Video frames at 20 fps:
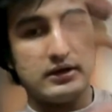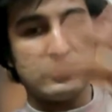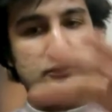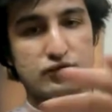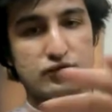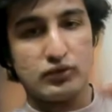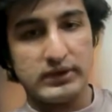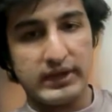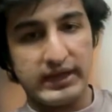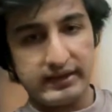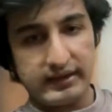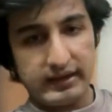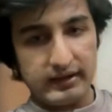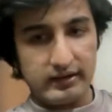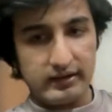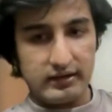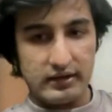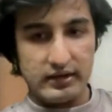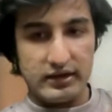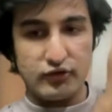So, like,
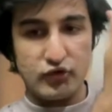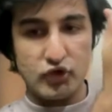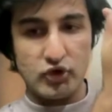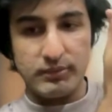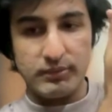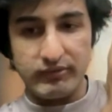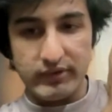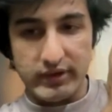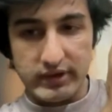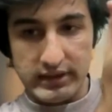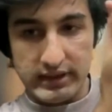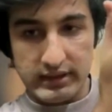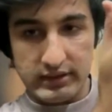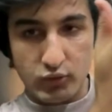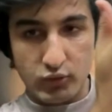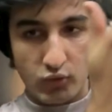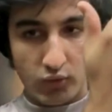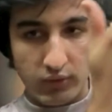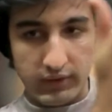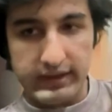it should be very
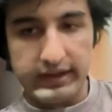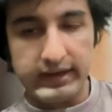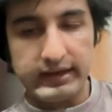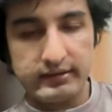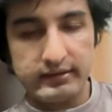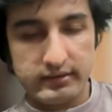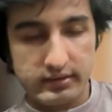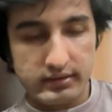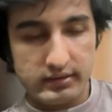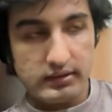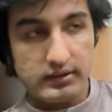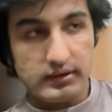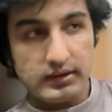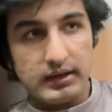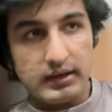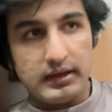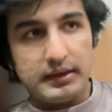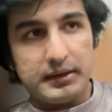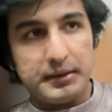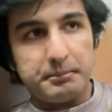coherent,
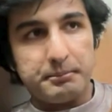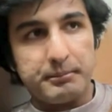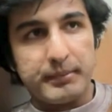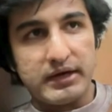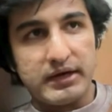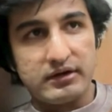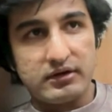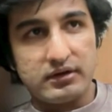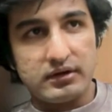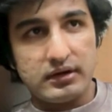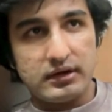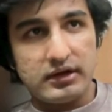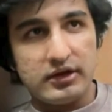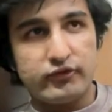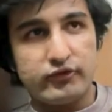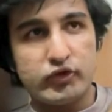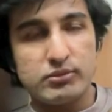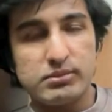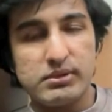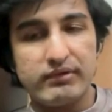but it
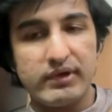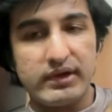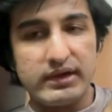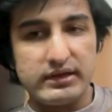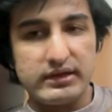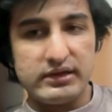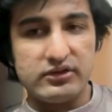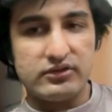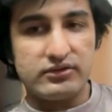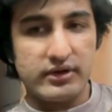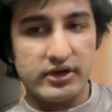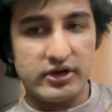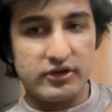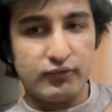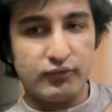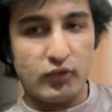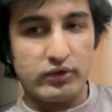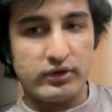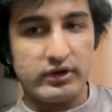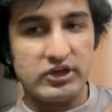should be very research
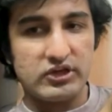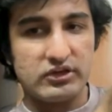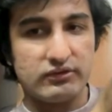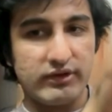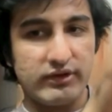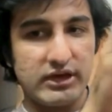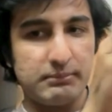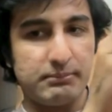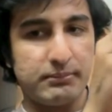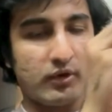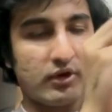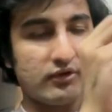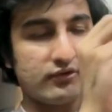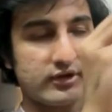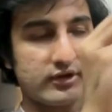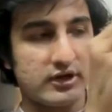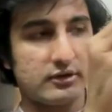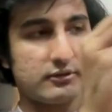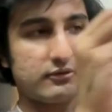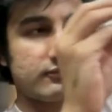focused, very
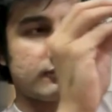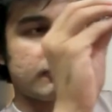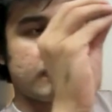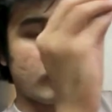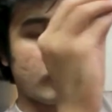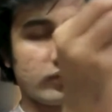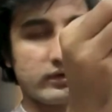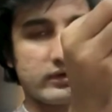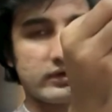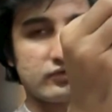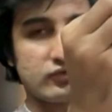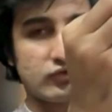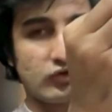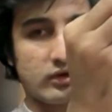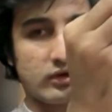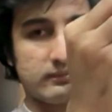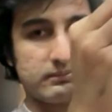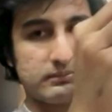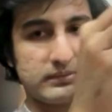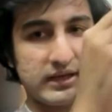project focused,
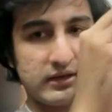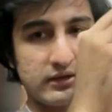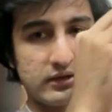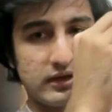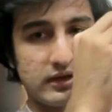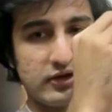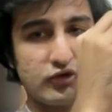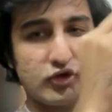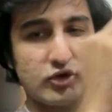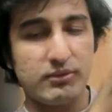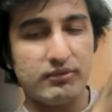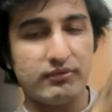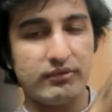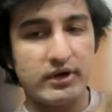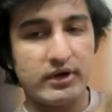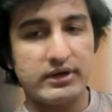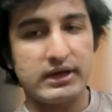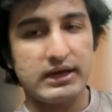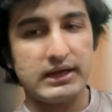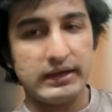or like it should be
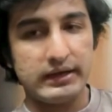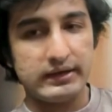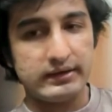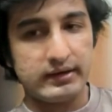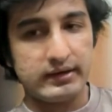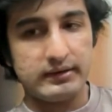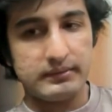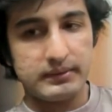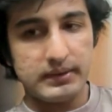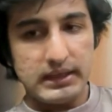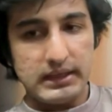work related.